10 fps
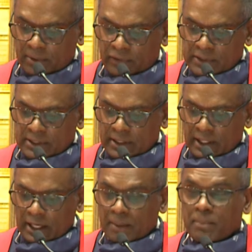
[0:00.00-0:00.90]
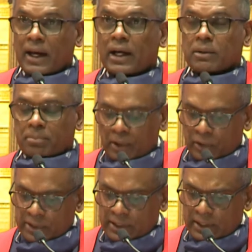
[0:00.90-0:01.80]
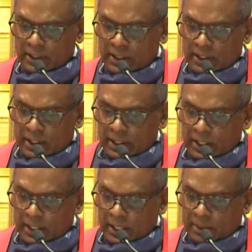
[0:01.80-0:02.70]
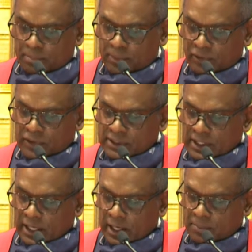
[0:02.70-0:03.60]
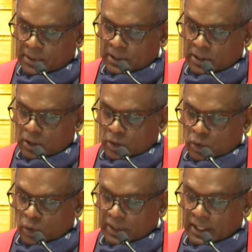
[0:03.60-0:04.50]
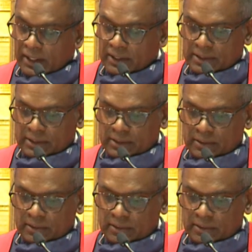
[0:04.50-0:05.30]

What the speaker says: Professor M. L. Bodie and Professor Amy Koyanis.